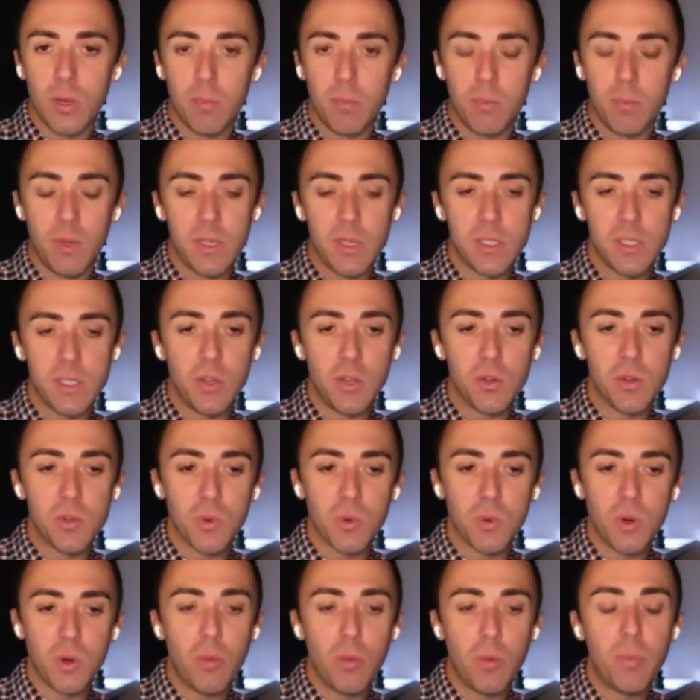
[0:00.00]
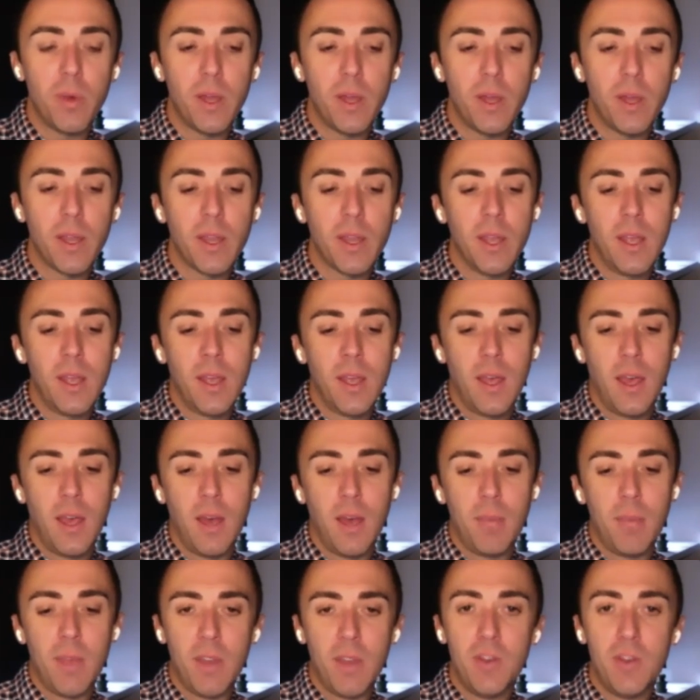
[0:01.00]
and plays a huge role, but
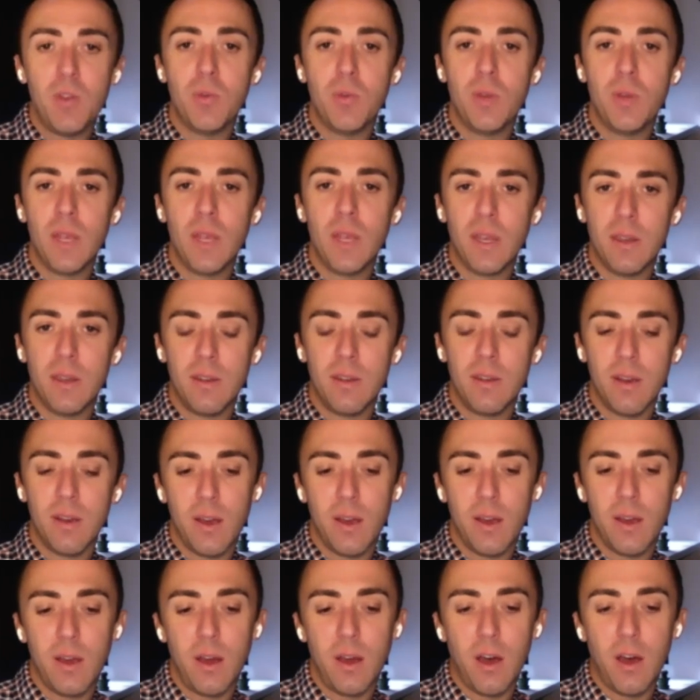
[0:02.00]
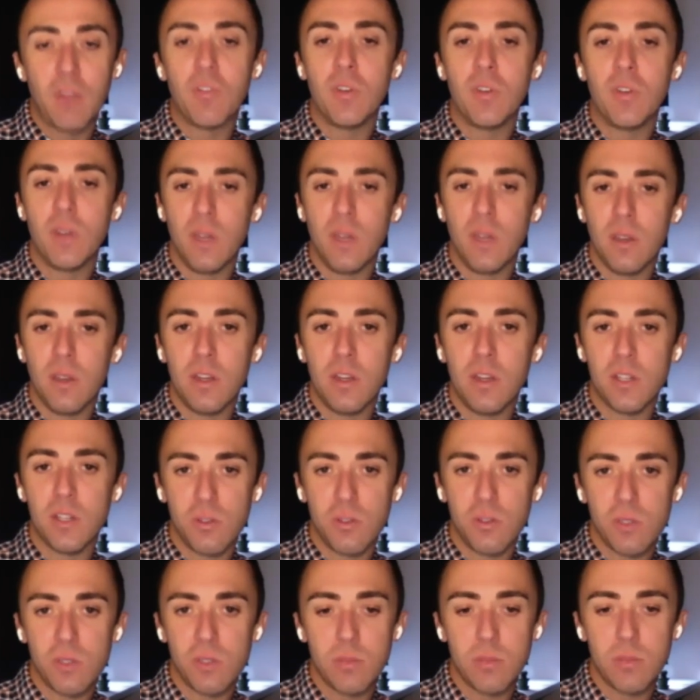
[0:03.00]
they do often need
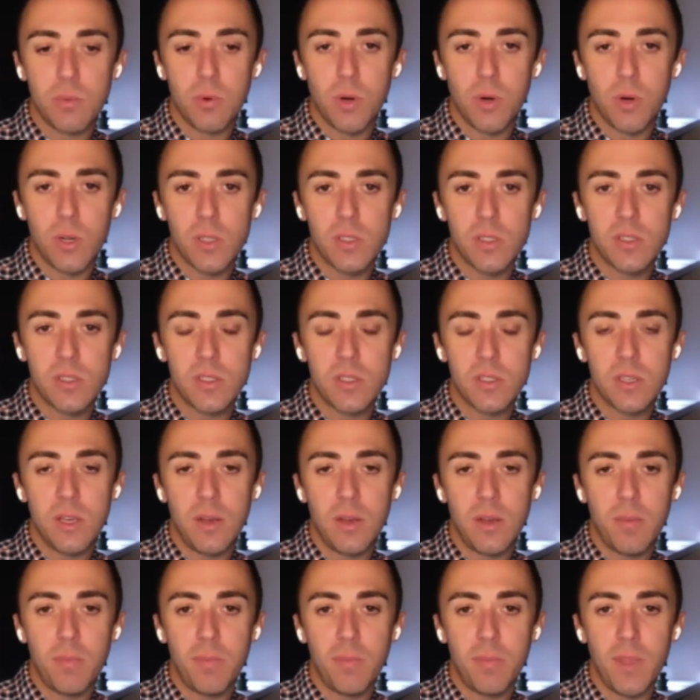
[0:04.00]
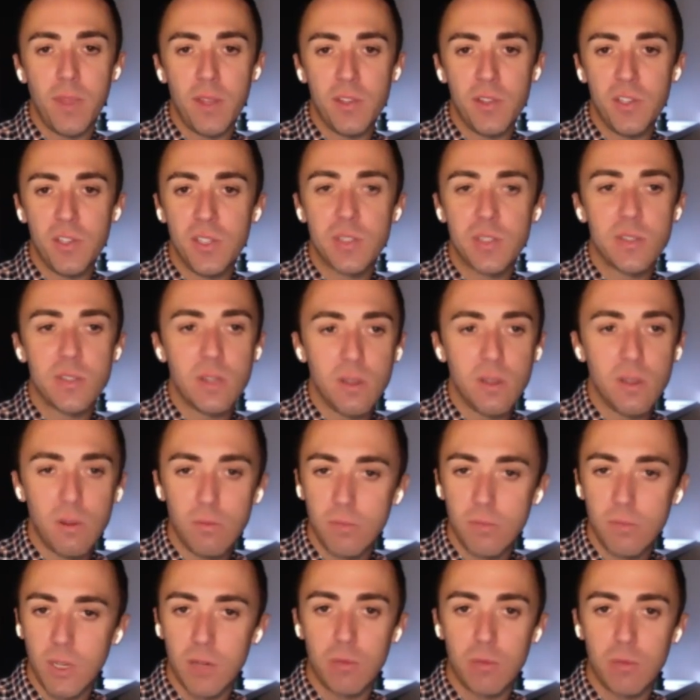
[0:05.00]
additional supports than just a,
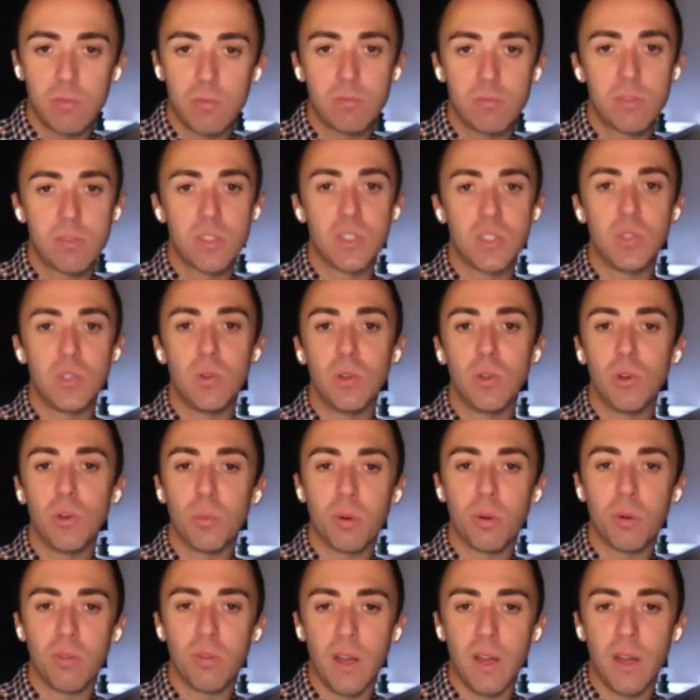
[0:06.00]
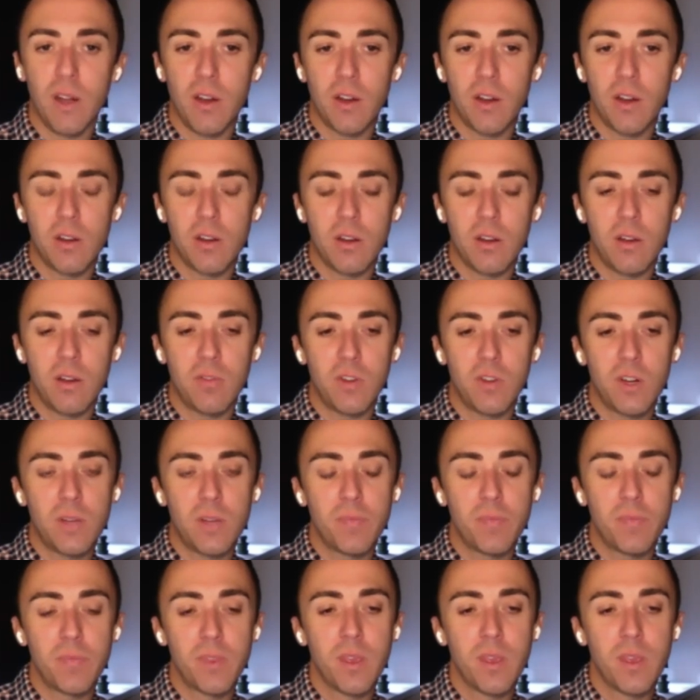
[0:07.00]
solo provider can offer.
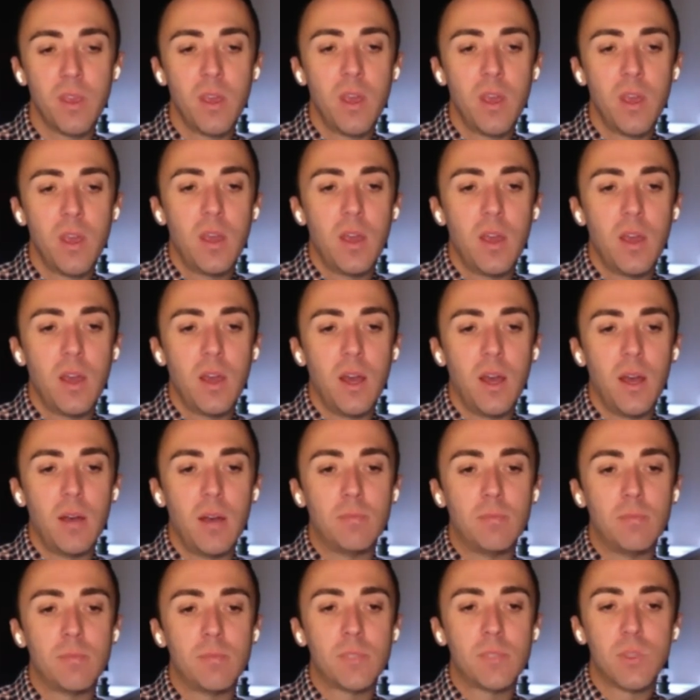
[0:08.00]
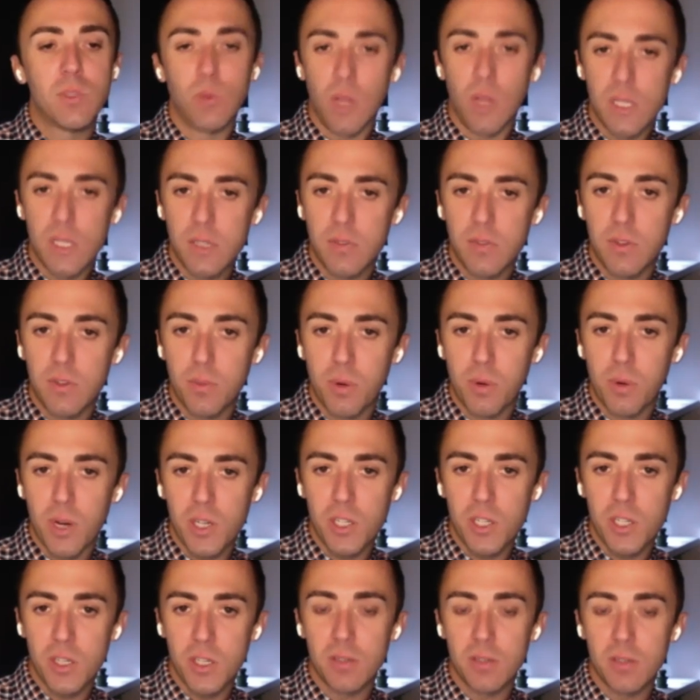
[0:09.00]
So lots of
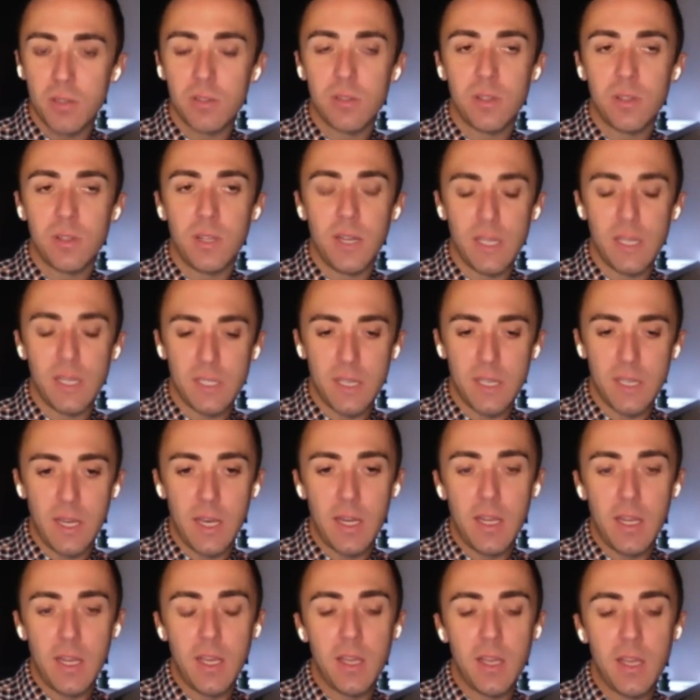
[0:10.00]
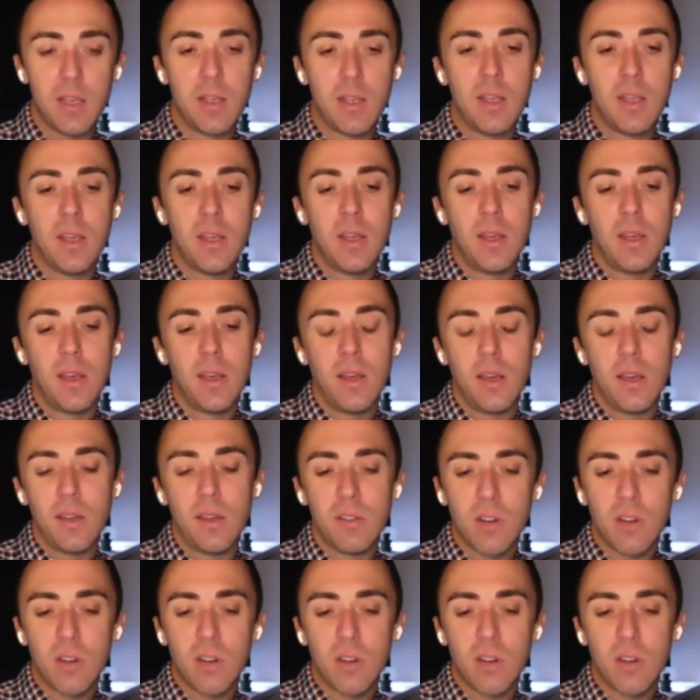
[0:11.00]
depression, anxiety. In